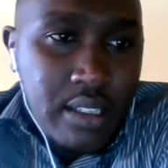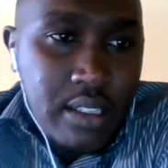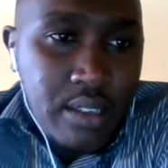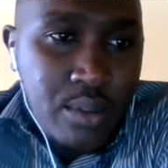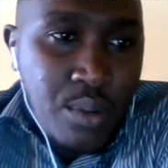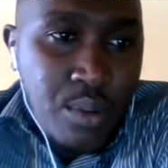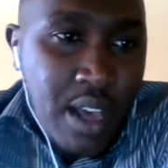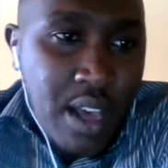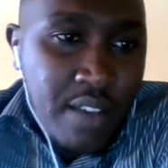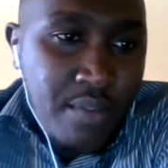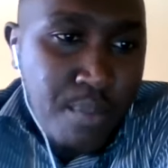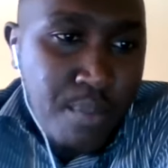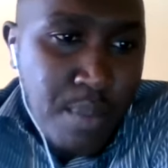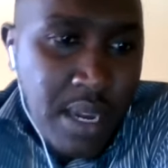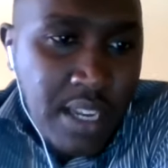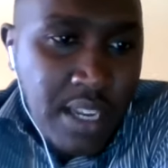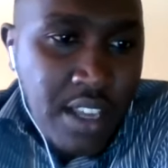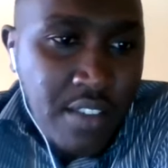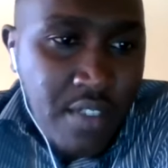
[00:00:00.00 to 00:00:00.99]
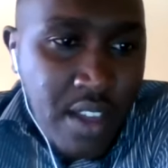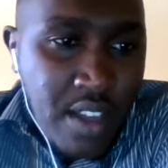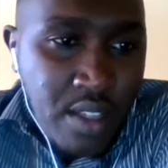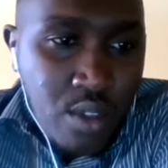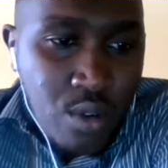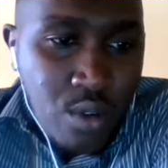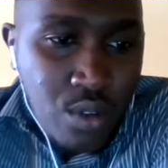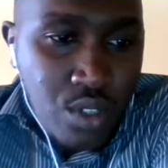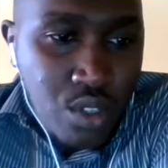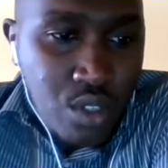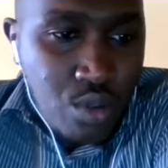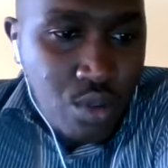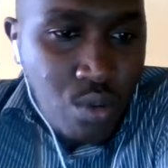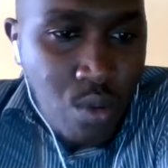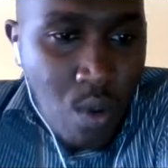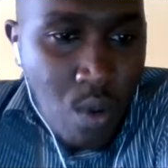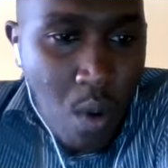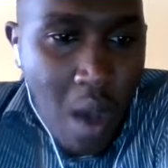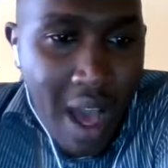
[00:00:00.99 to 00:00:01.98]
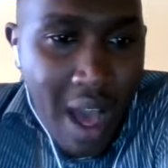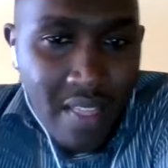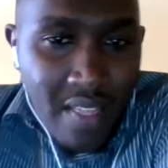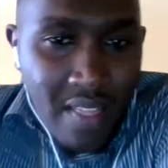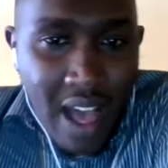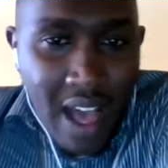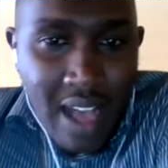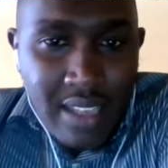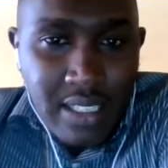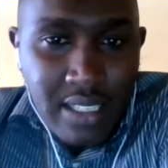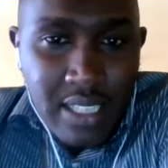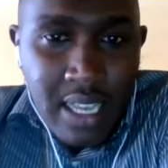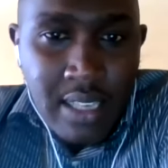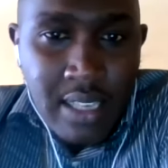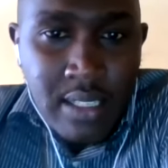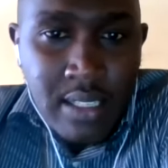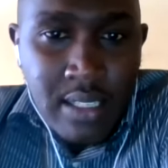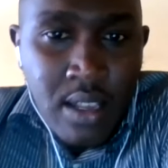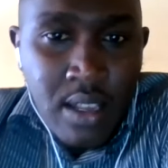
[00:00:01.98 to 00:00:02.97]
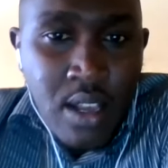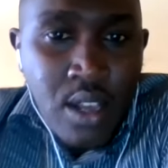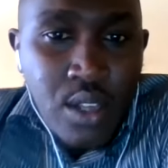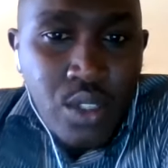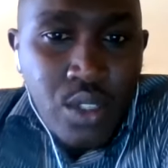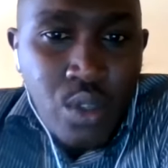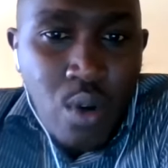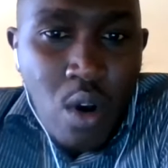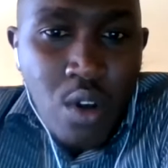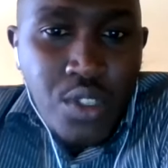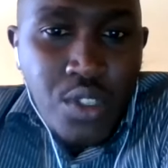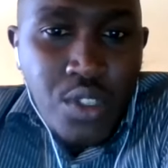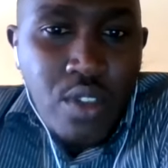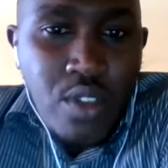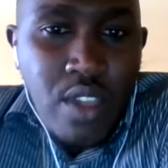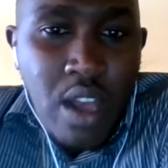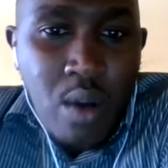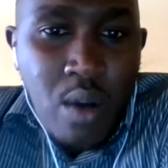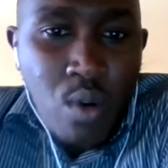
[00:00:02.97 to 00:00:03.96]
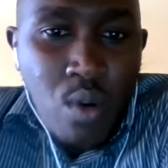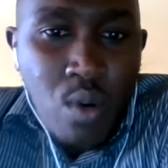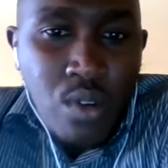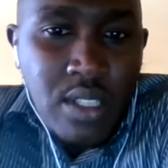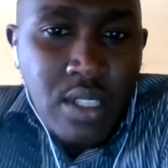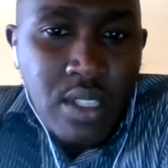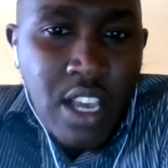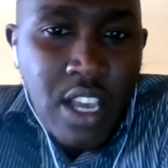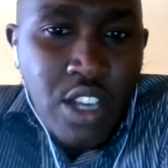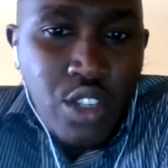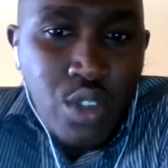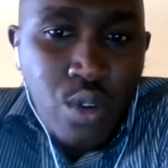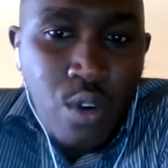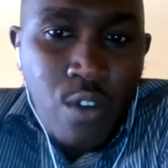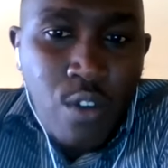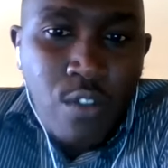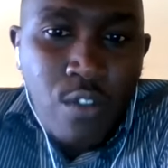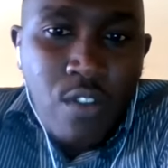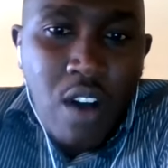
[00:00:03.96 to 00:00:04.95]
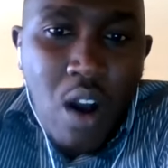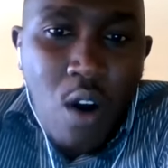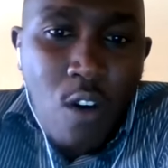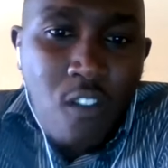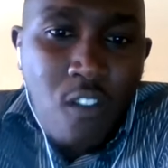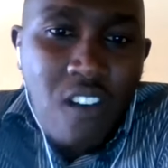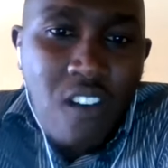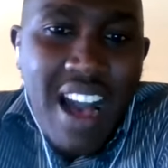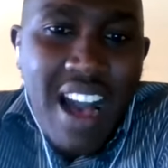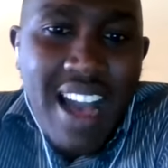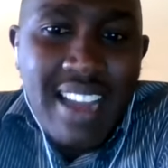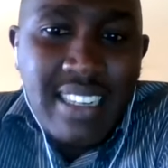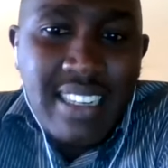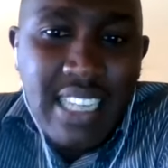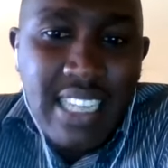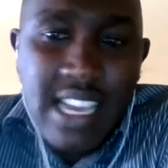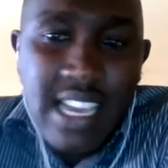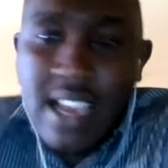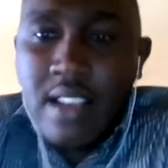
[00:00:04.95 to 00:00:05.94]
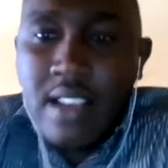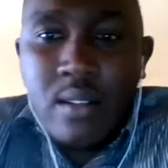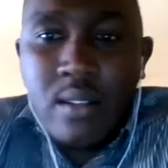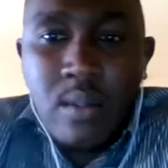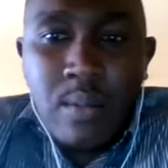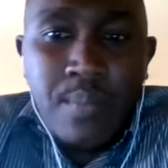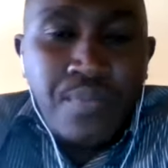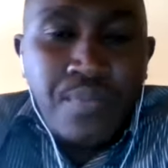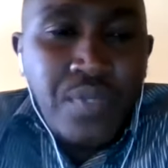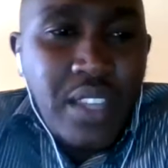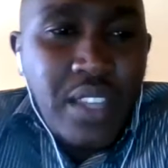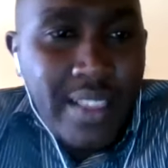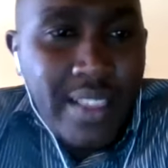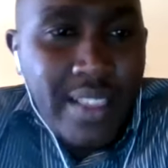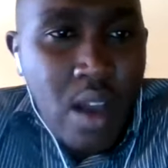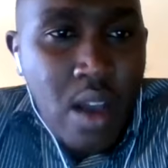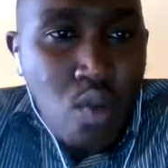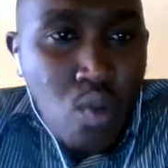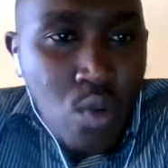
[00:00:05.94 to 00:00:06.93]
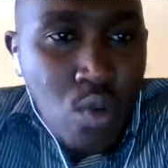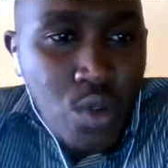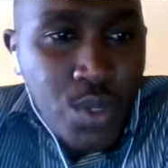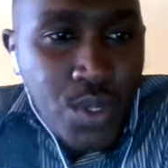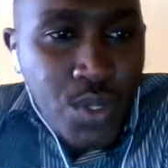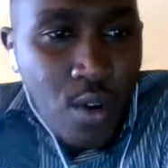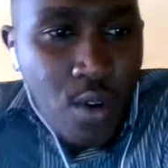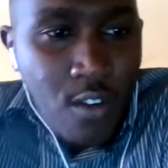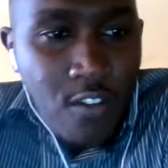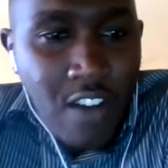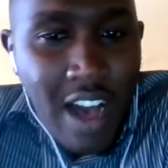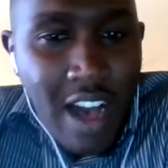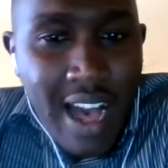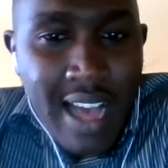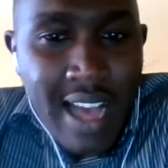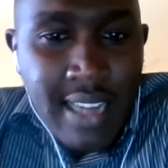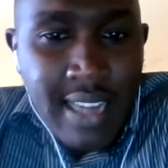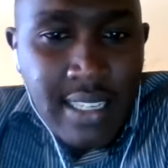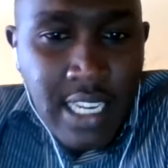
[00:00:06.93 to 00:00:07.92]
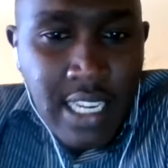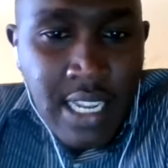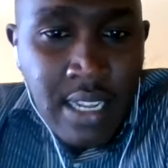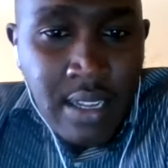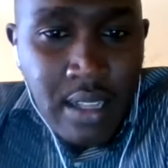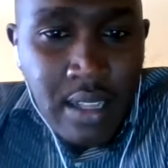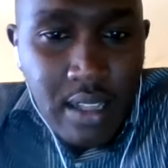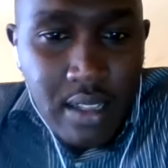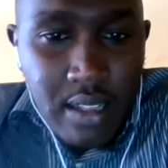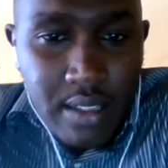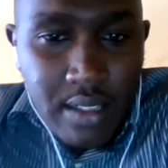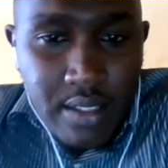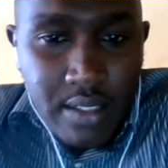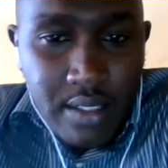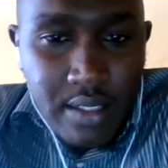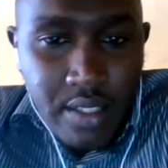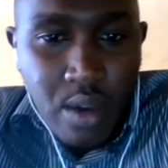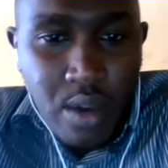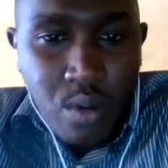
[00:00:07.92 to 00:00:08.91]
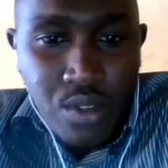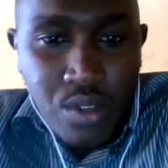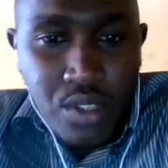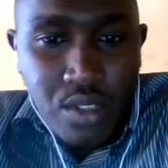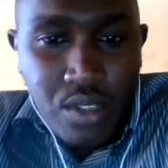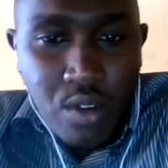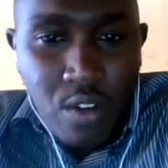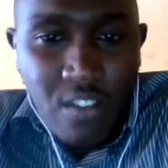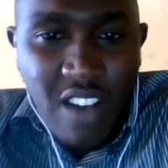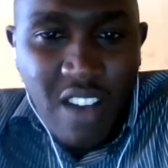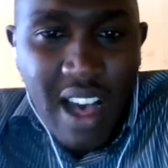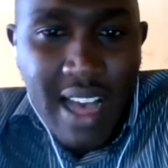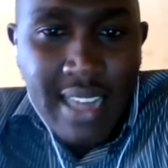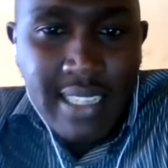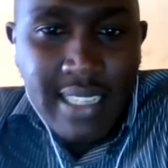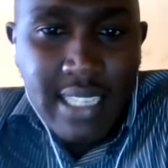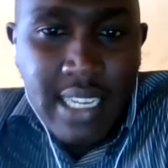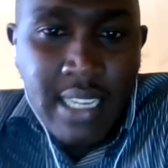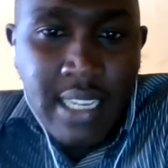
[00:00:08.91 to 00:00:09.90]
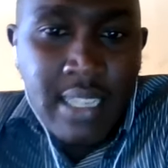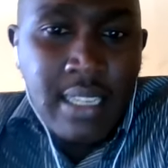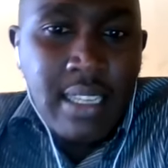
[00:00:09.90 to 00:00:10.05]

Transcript: we have been given those two other answers. So also there was the issue of hunting. There was overhunting, there was overhunting,